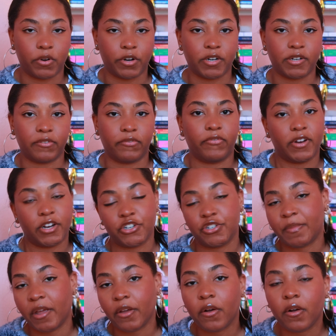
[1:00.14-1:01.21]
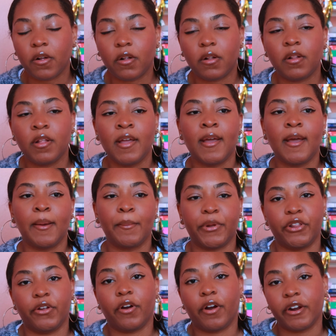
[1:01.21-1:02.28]
order to finish my goal. But
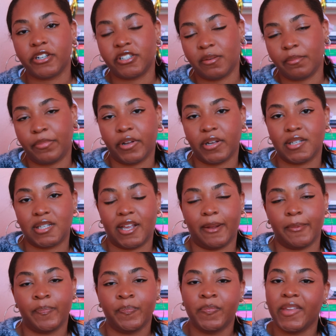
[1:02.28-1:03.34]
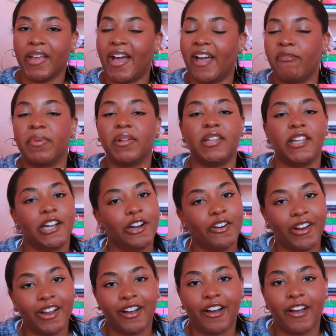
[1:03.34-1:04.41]
there are some books that I've been
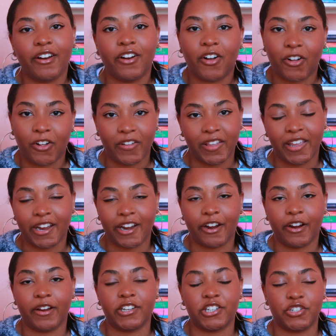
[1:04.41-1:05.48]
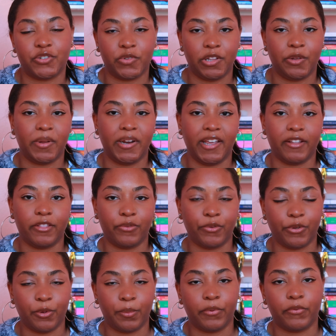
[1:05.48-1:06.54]
lingering on all year and just really want to get
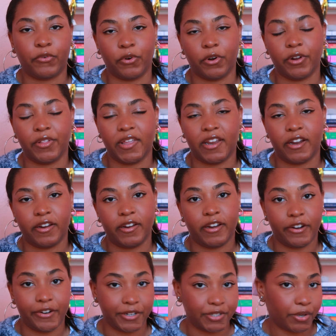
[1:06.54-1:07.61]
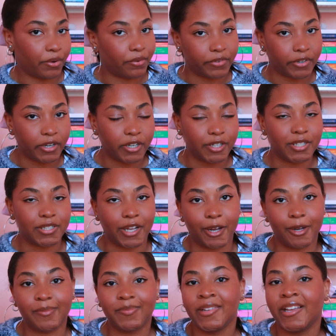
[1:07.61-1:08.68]
through before the year is over.
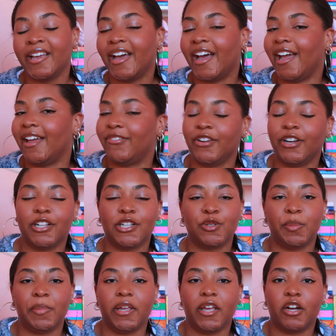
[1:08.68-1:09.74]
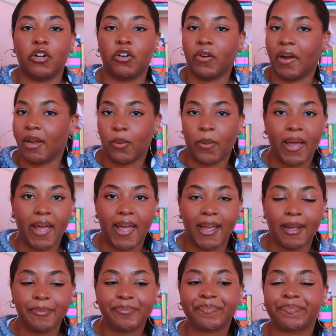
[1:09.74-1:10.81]
So I figured this would be a great
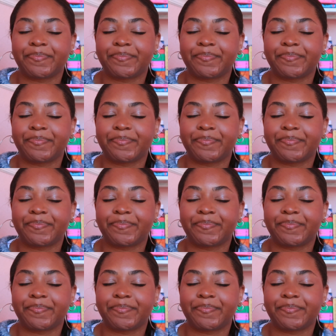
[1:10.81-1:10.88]
way